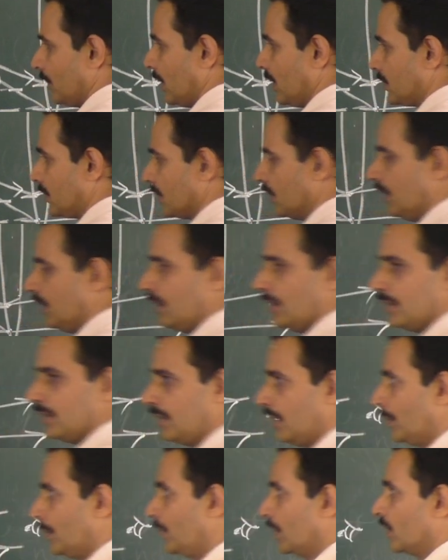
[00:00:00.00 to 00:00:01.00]
image
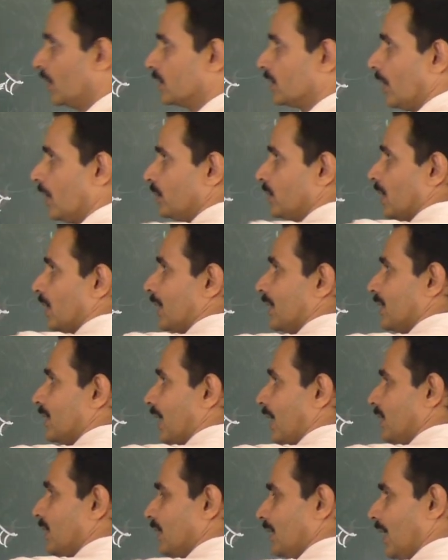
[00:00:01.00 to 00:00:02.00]
here because the object is
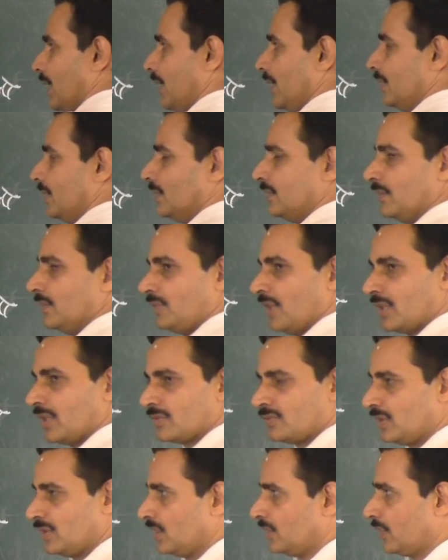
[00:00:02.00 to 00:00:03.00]
lying
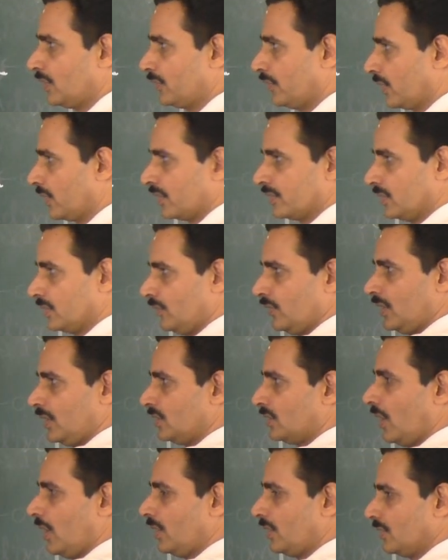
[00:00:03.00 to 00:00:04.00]
just within the focus. If it
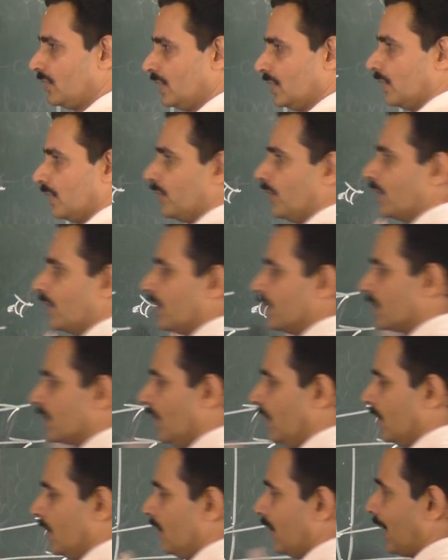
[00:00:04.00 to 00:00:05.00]
is not within the focus,
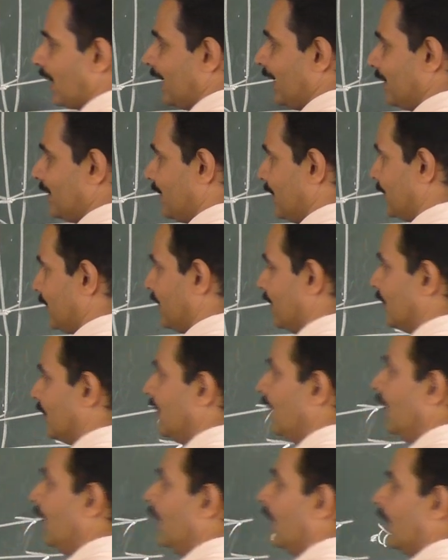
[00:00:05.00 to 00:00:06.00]
you can adjust it.
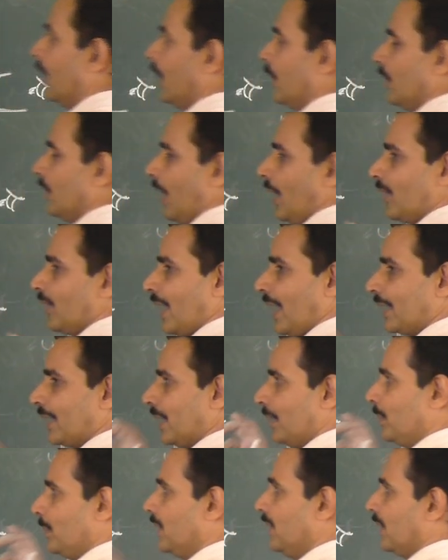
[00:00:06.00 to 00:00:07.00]
You have
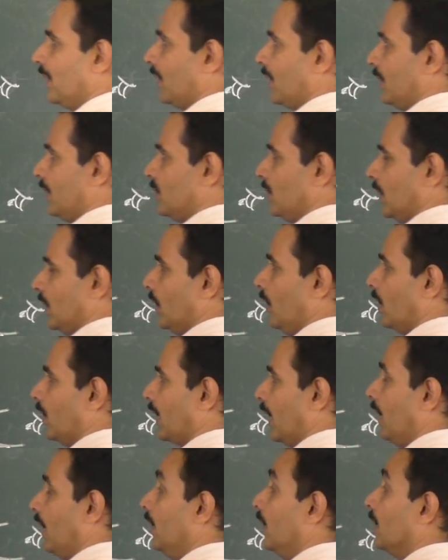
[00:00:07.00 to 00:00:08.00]
rack and pinion arrangement.
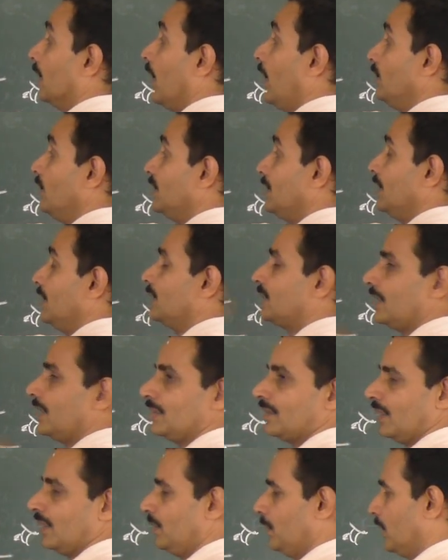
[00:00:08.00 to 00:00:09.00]
Okay. Now this is
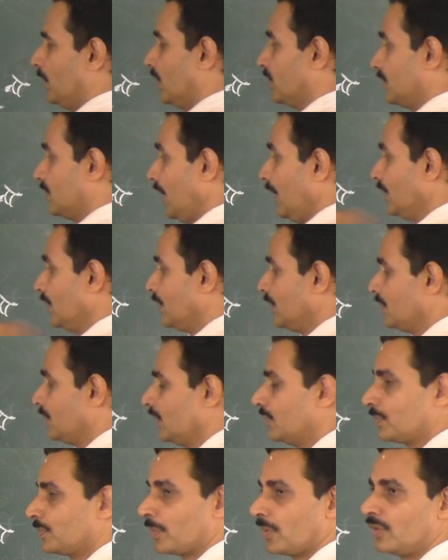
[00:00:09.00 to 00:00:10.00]
3 centimeters. Say this
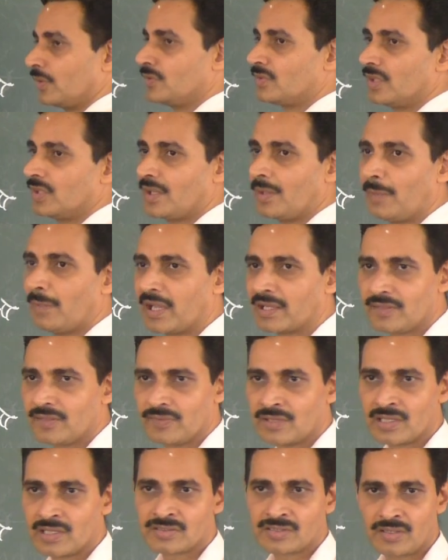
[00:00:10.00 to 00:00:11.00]
is producing a
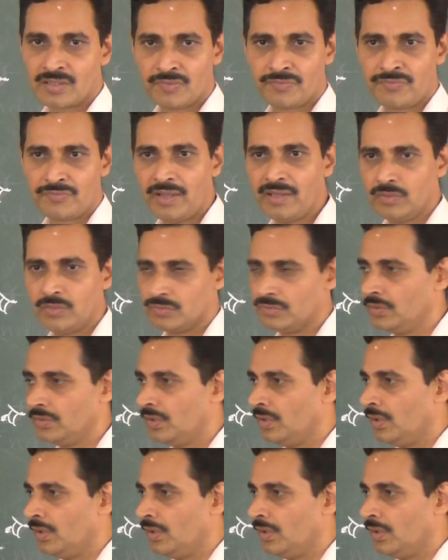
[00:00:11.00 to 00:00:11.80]
magnification of 5.